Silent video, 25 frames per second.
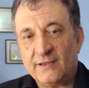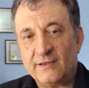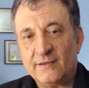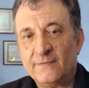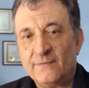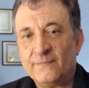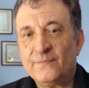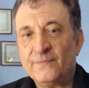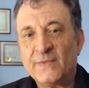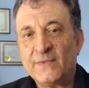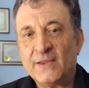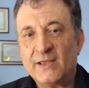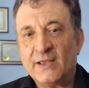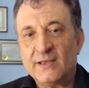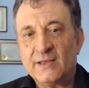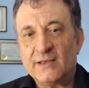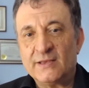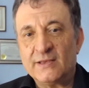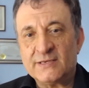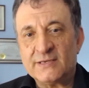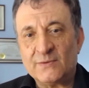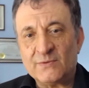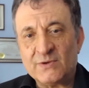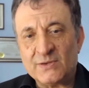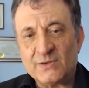Um,
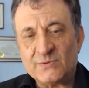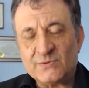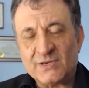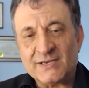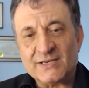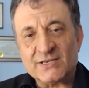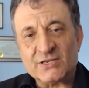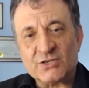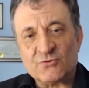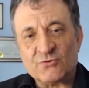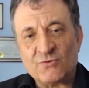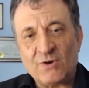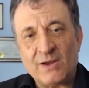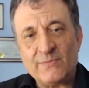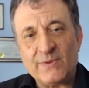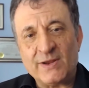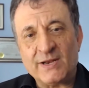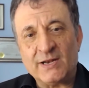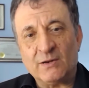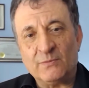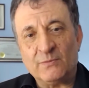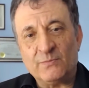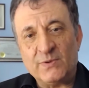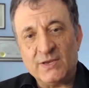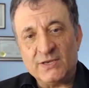sometimes I
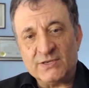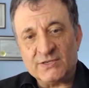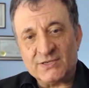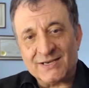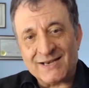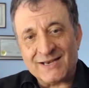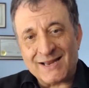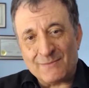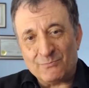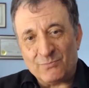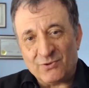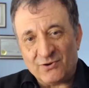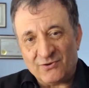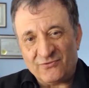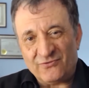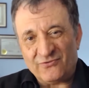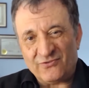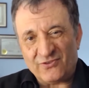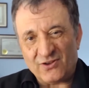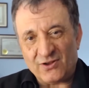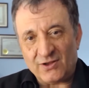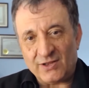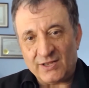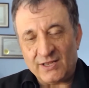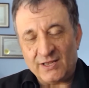describe NLP as an
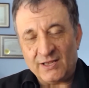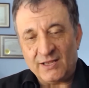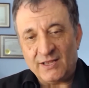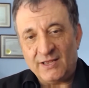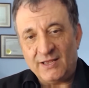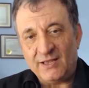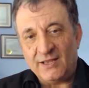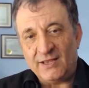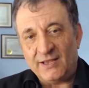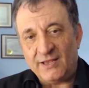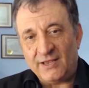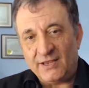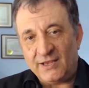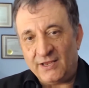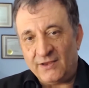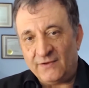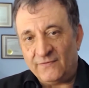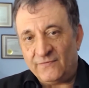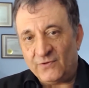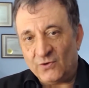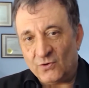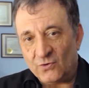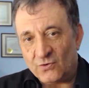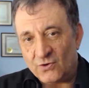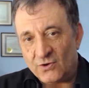amplifier.
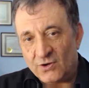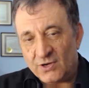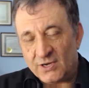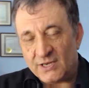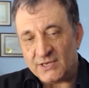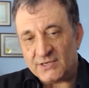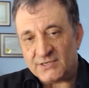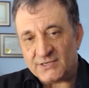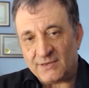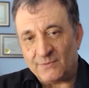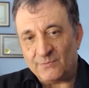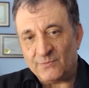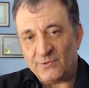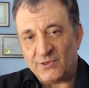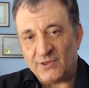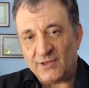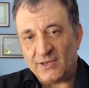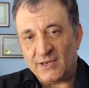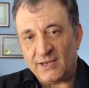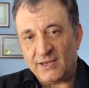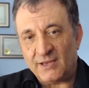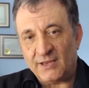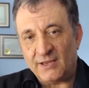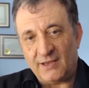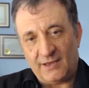If you're good at
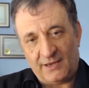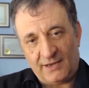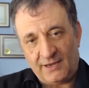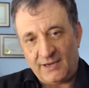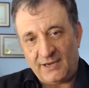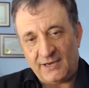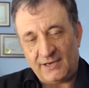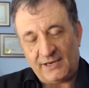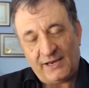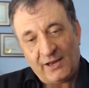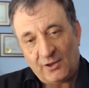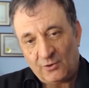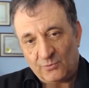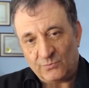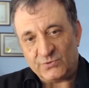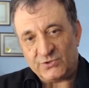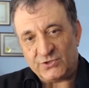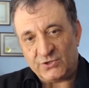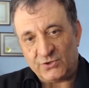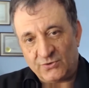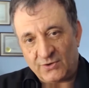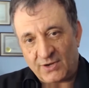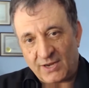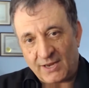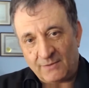something, it
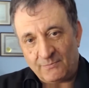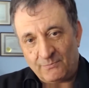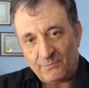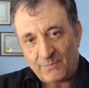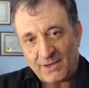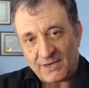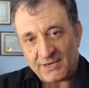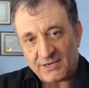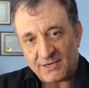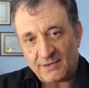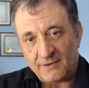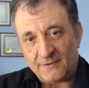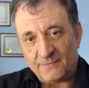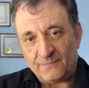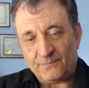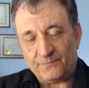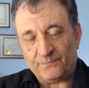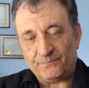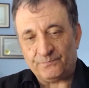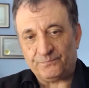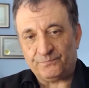helps you get better.